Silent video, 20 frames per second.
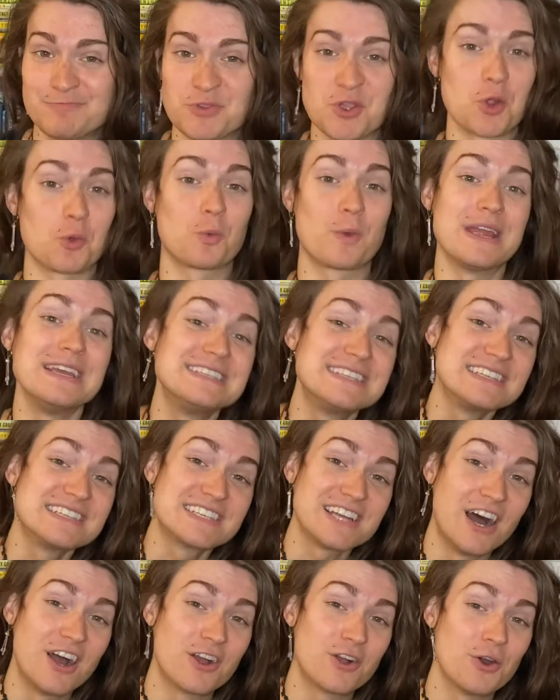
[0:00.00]
Your
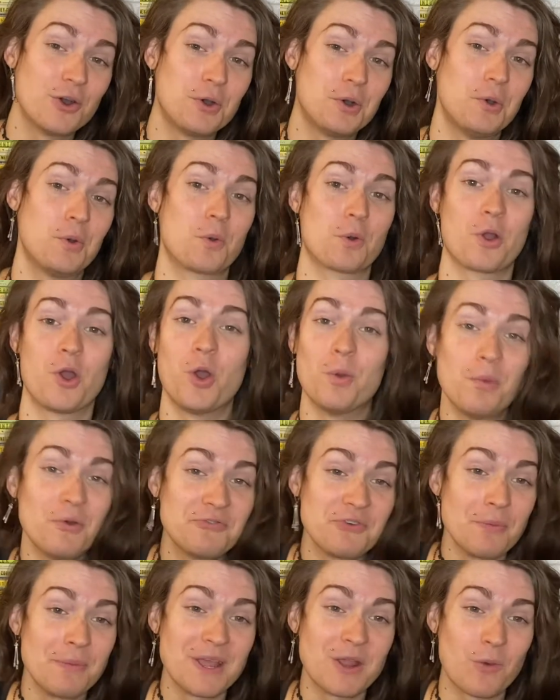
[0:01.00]
racist uncle or
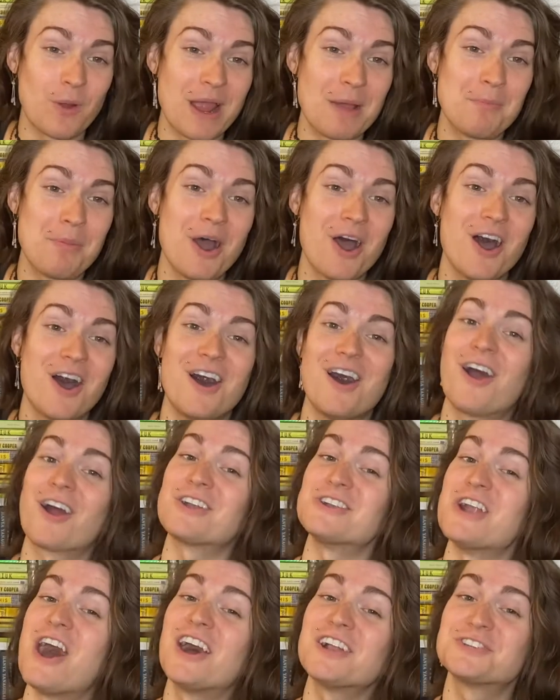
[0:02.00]
homophobic grandpa are
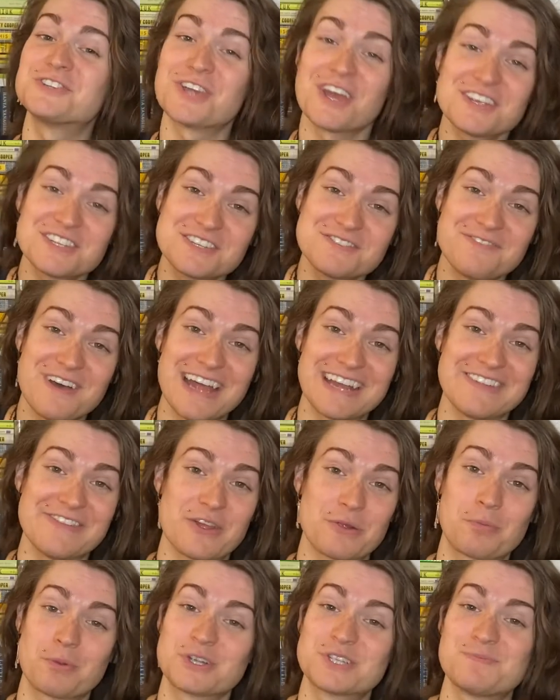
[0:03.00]
not justified in
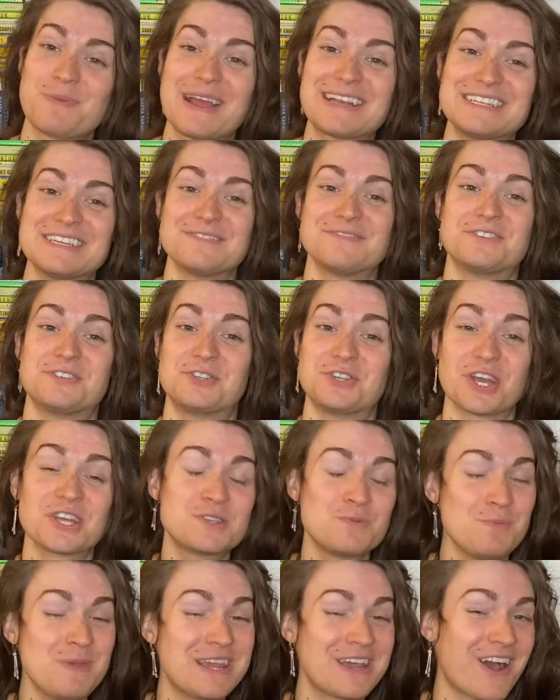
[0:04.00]
their perspectives
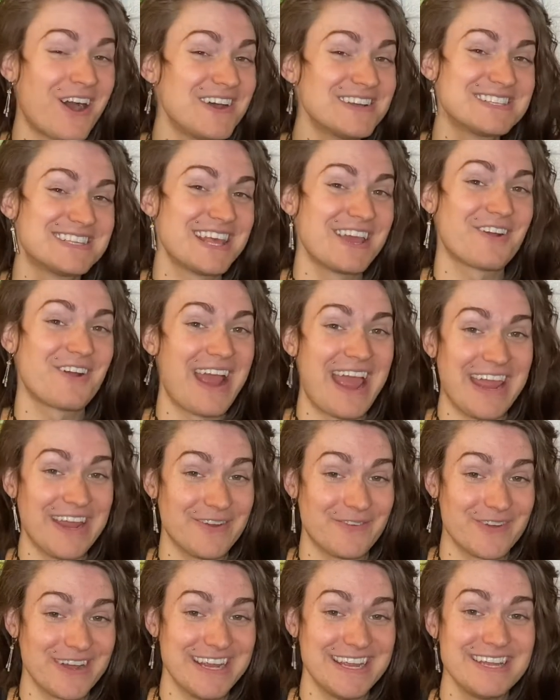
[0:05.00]
just because they are
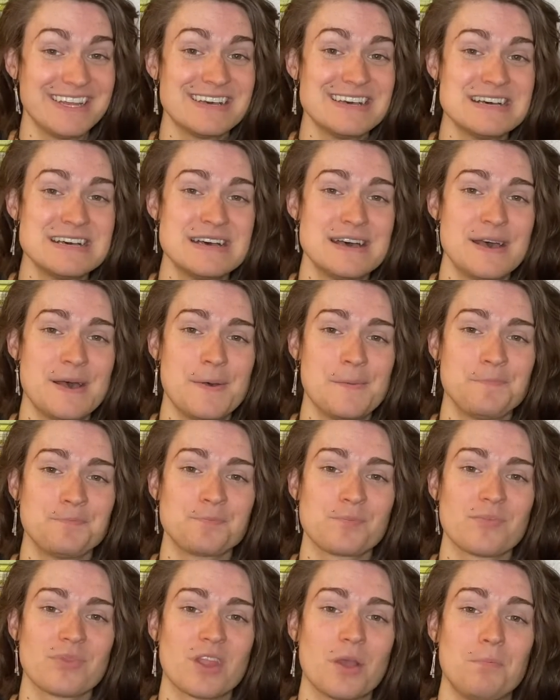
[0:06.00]
angry.
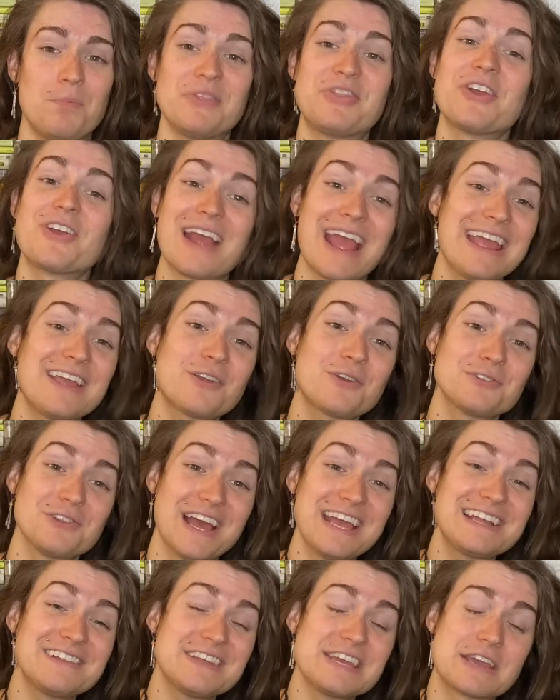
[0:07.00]
But their anger
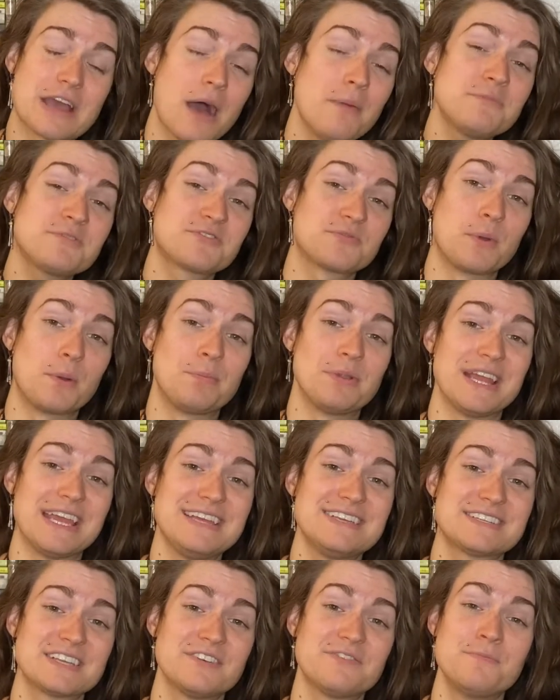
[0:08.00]
likely comes from a
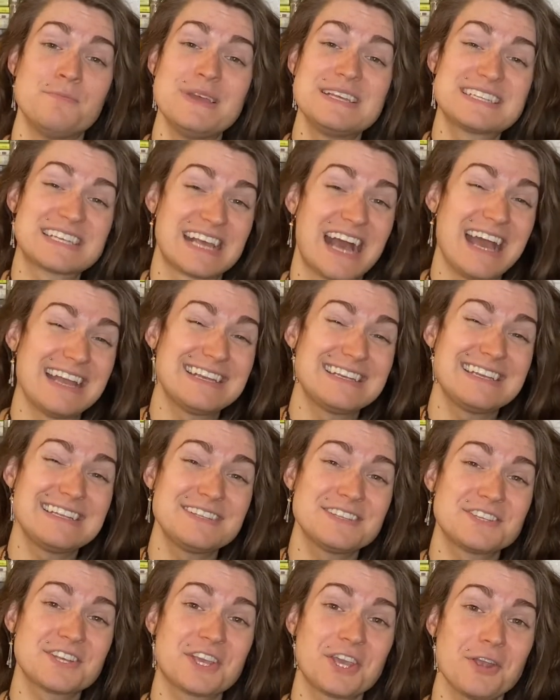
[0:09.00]
place of misguided
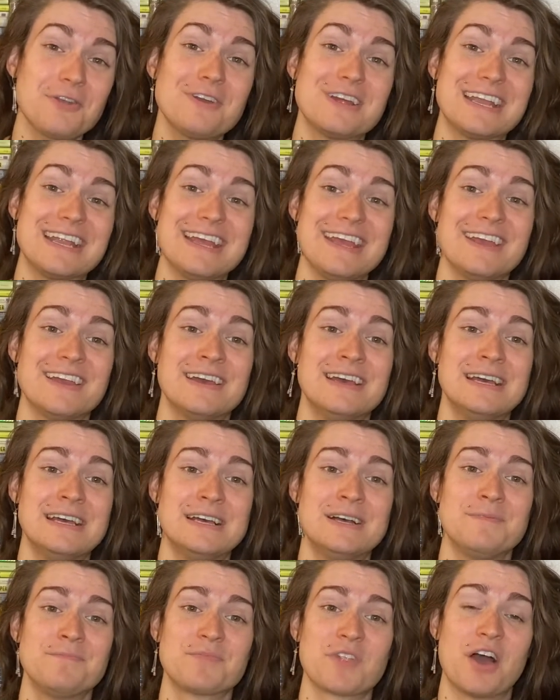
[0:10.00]
insecurity,
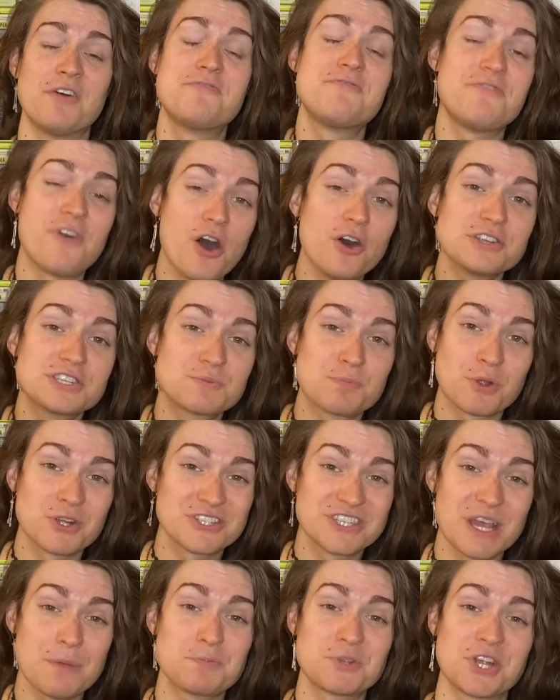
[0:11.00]
a false
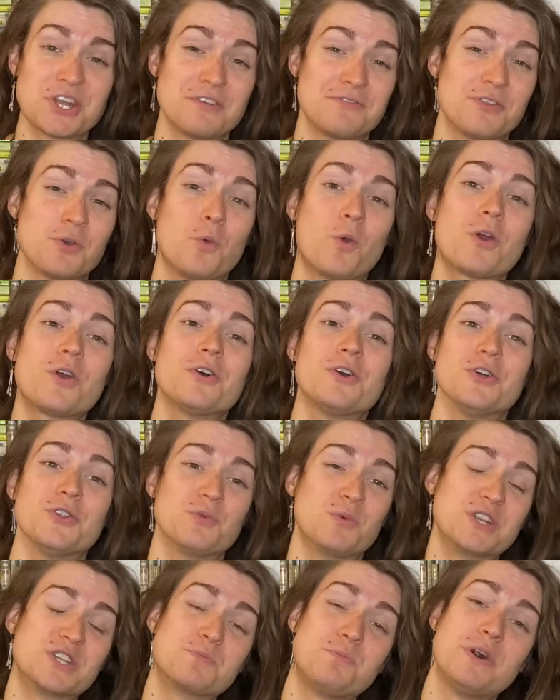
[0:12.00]
perception of the world
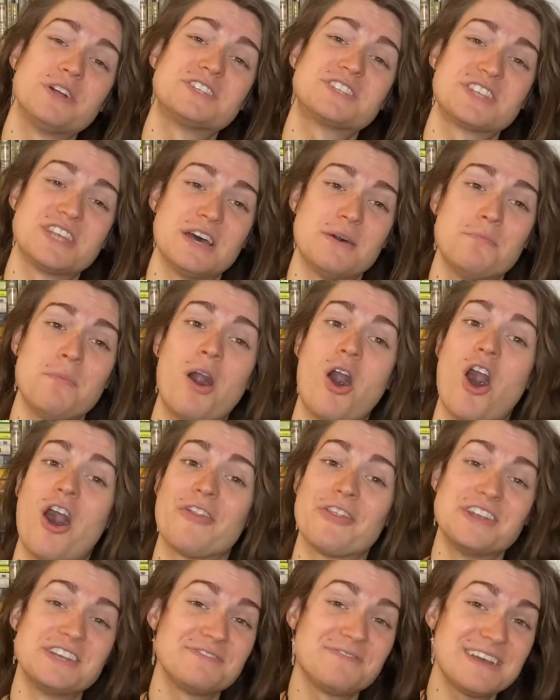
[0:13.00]
which puts them
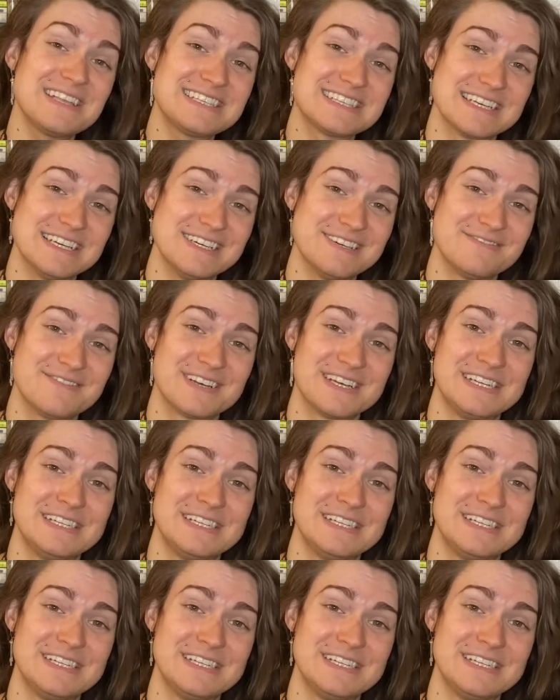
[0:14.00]
on the defensive.